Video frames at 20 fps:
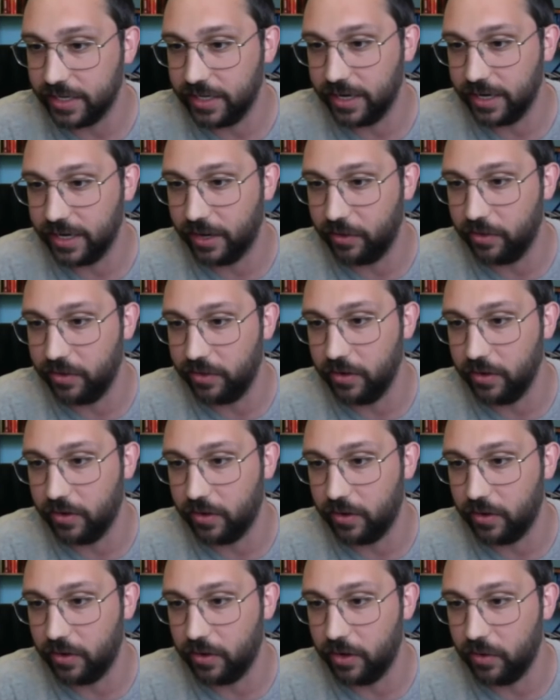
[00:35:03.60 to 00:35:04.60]
a healthy
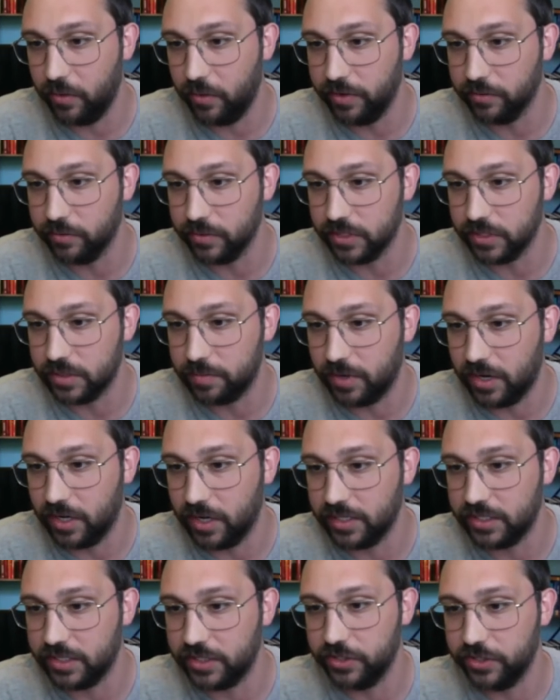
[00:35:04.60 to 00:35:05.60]
ongoing
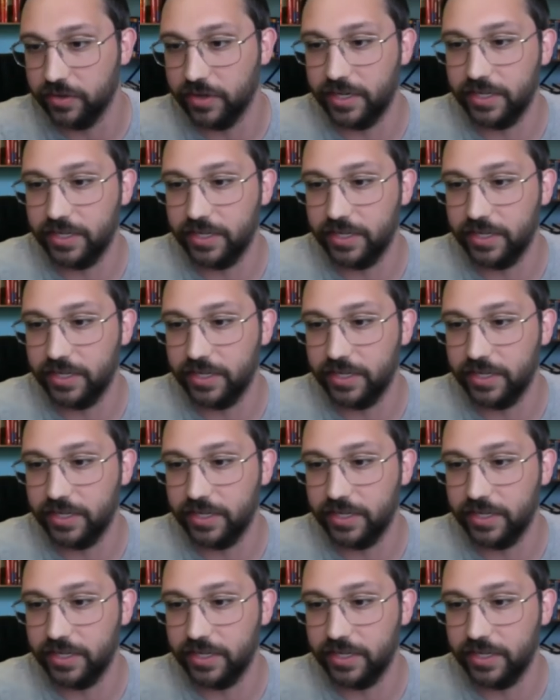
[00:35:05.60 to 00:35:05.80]
response to your